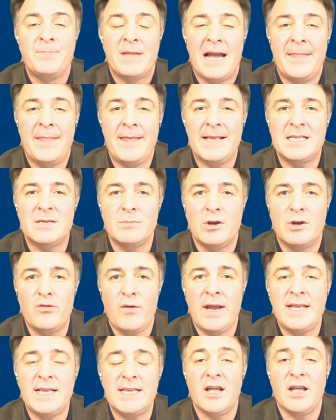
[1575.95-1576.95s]
And there's some
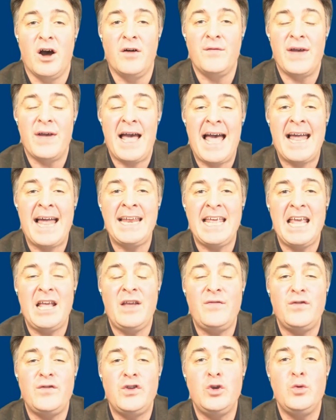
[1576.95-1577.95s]
great stuff. And
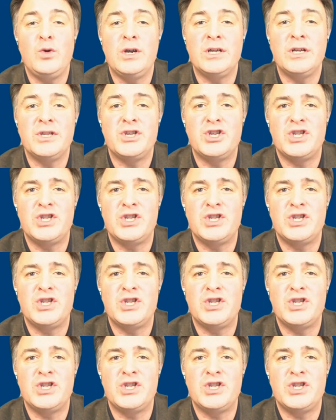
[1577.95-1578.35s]
if you can